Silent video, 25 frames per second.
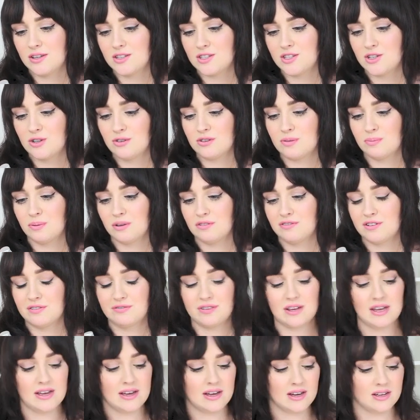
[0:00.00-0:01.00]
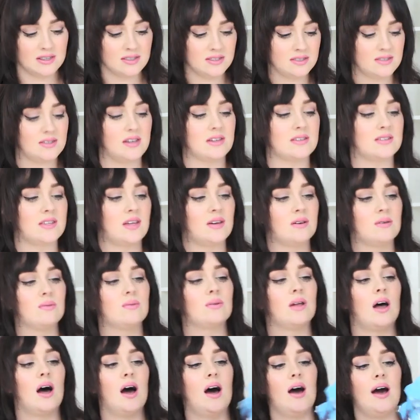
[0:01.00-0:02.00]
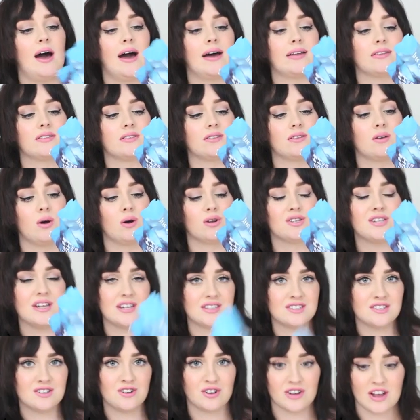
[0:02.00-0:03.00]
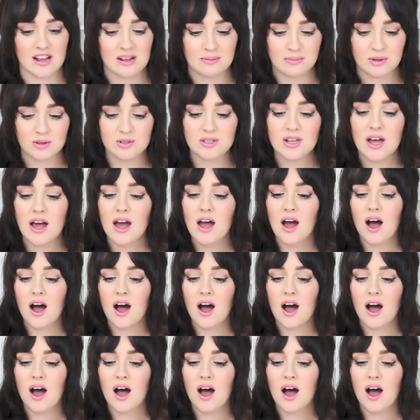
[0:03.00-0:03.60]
suitable for vegans, as they all are, and not tested on animals.